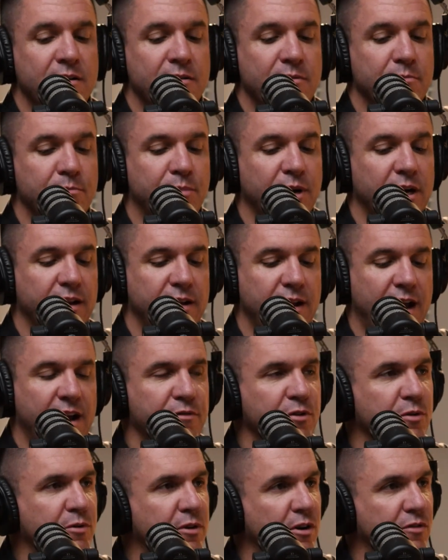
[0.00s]
But
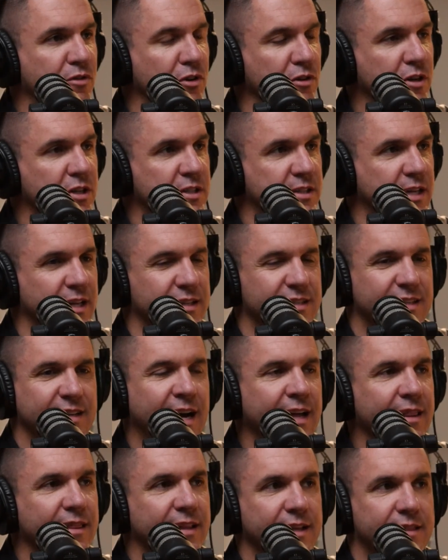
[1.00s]
everyone overlooks that. It's
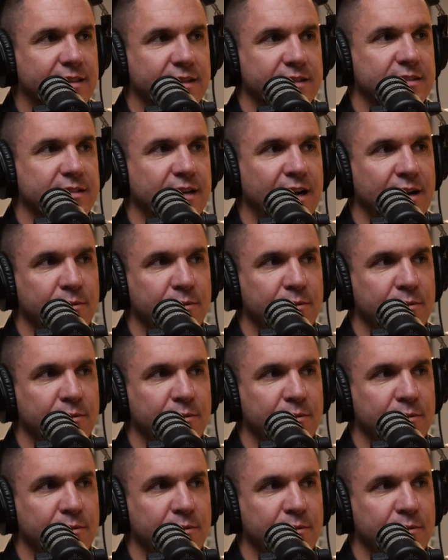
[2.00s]
not like the stock